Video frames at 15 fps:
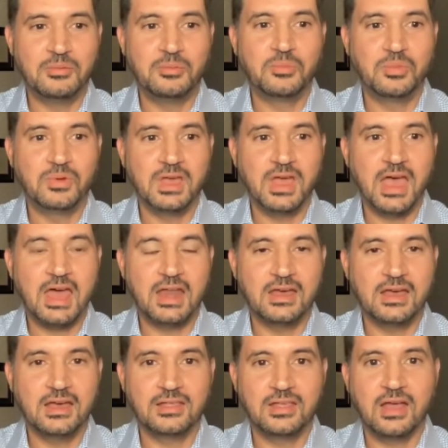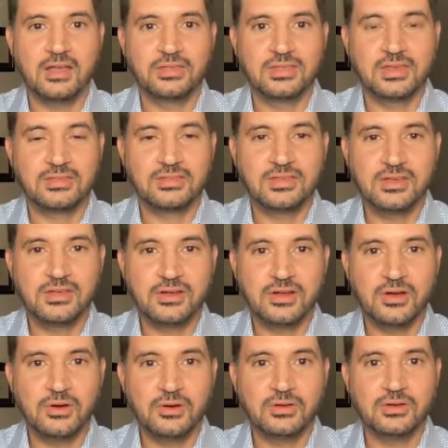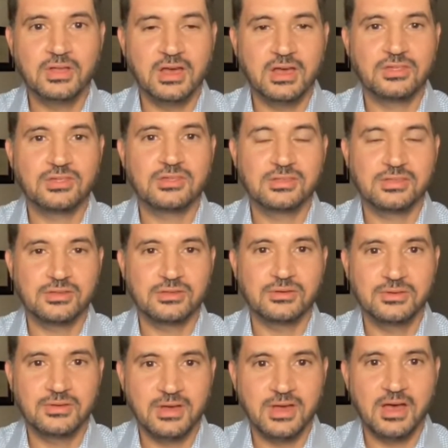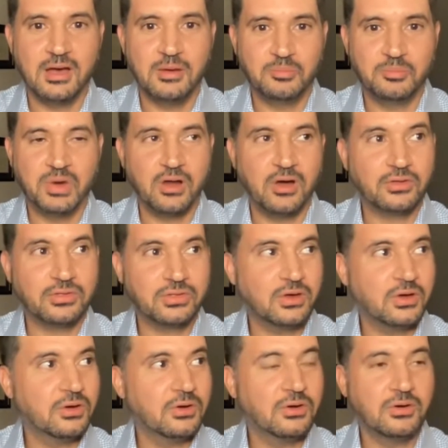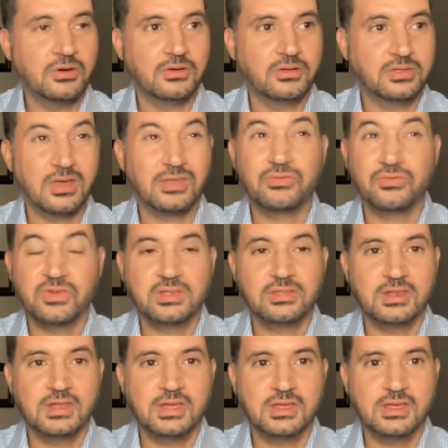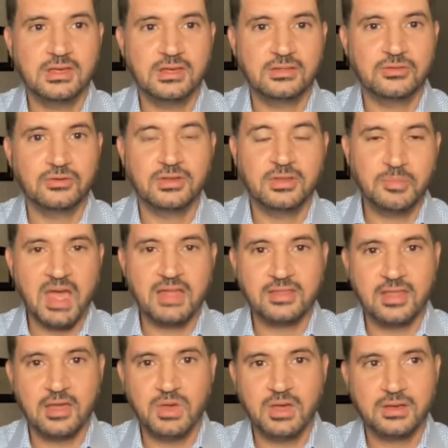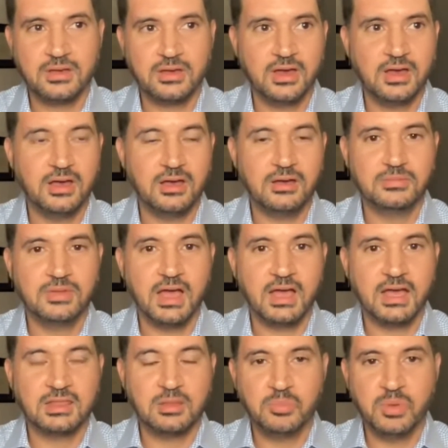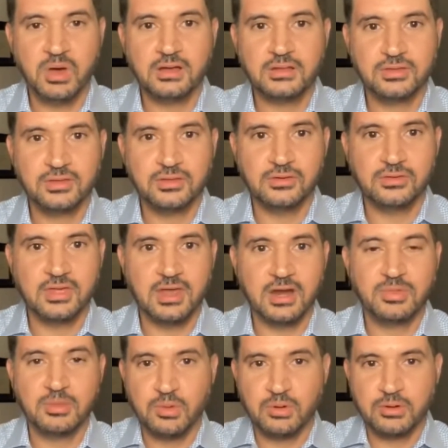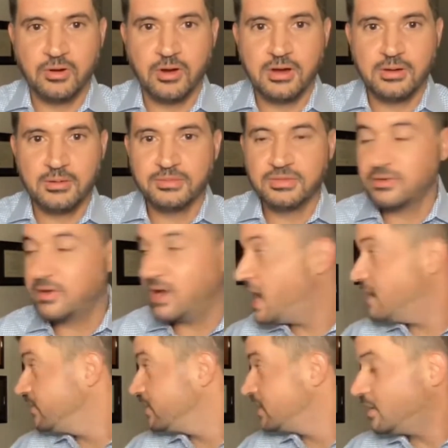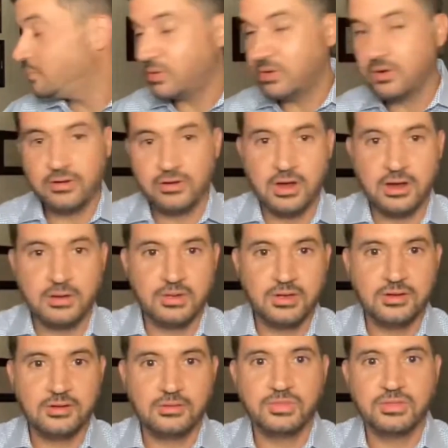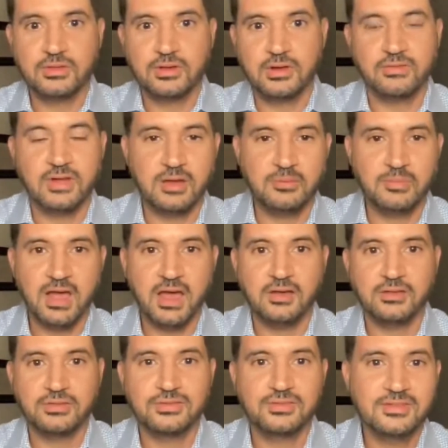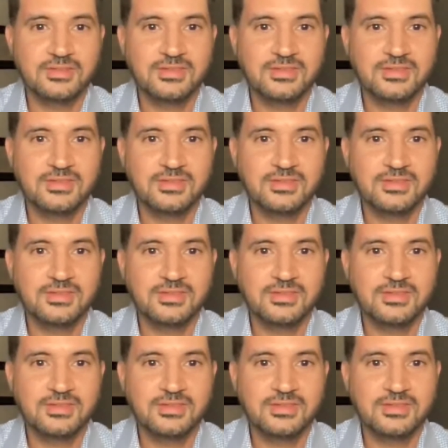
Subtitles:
We had a 16-year-old Shih Tzu, but also just recently during the pandemic, I got the bug to set up some aquariums. So I have a couple aquariums around my house.